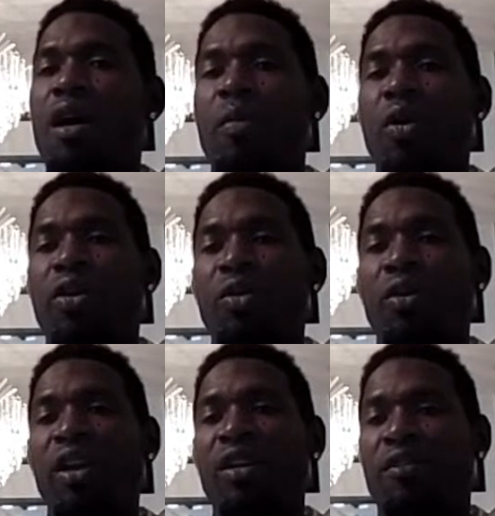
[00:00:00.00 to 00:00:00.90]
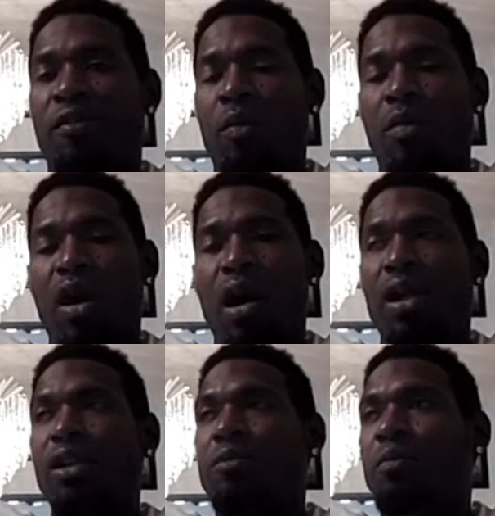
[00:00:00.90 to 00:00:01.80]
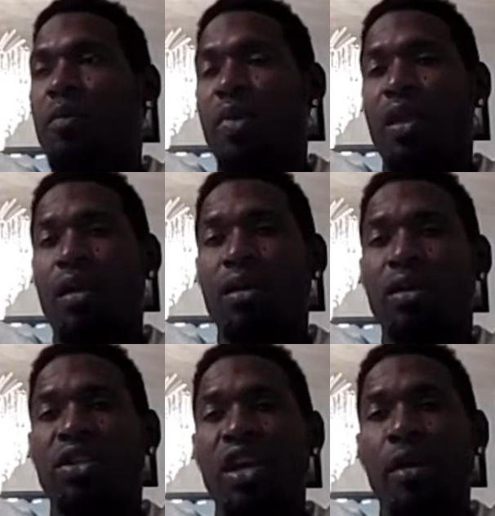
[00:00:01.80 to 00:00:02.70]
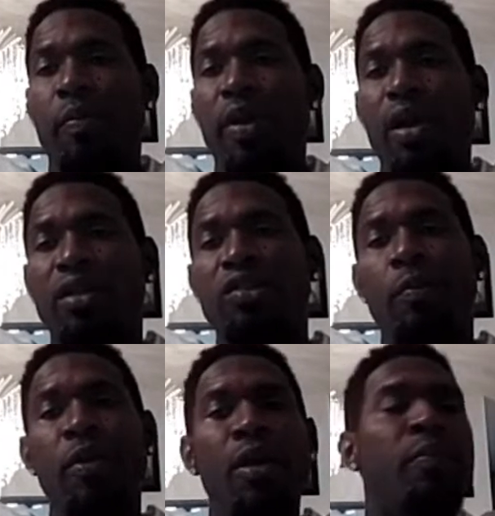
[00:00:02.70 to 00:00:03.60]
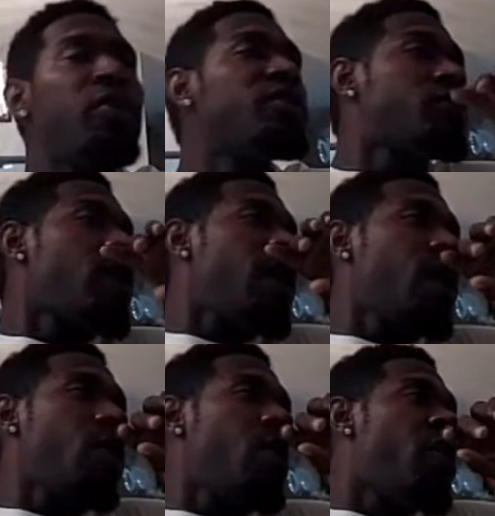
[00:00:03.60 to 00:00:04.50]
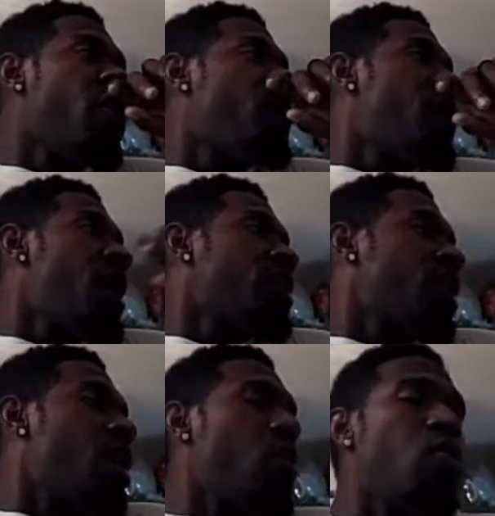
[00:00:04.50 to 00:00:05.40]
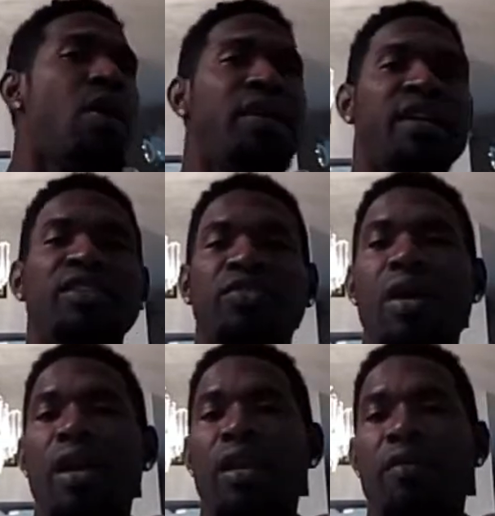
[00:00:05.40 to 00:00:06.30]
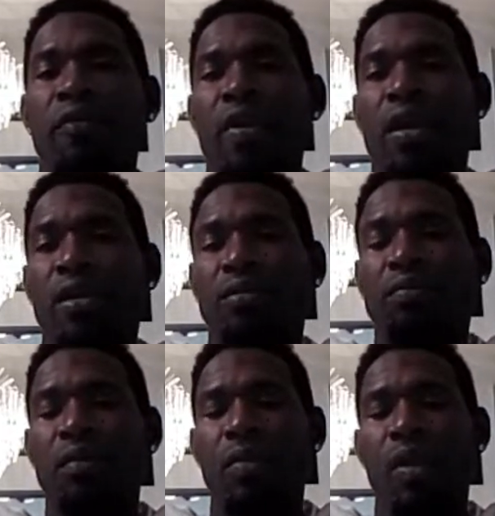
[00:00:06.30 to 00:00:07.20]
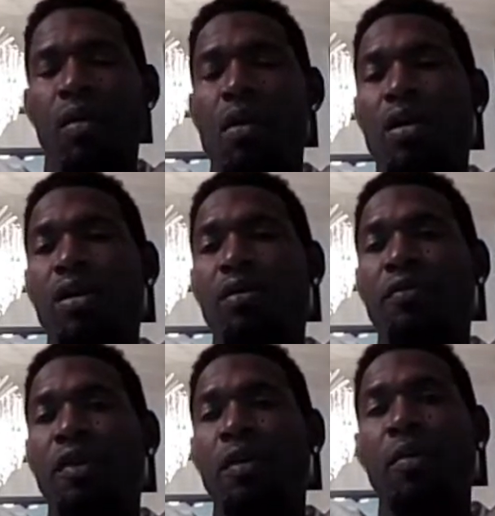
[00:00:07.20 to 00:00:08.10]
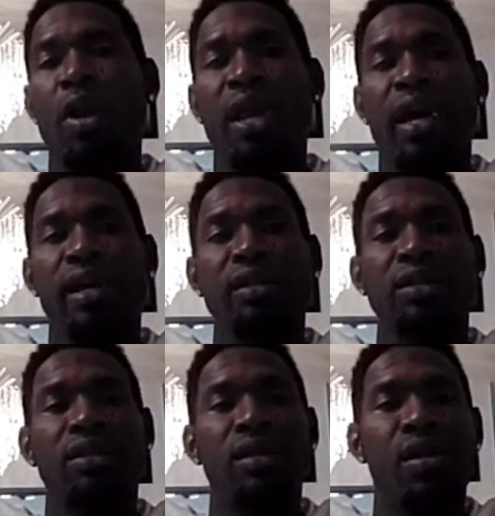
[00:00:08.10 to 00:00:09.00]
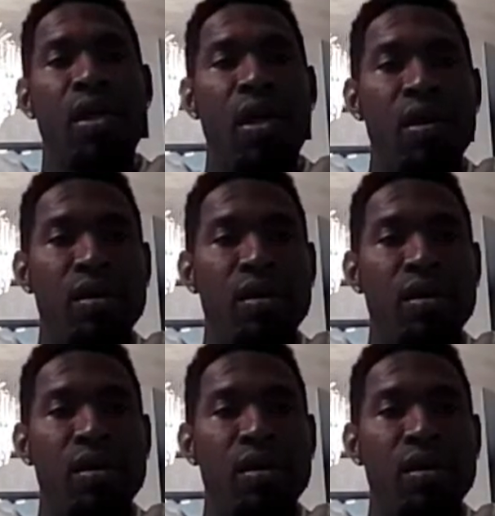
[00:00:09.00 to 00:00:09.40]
Talk about the real football. JPL. So people the striker was like the one that strike the for more lines.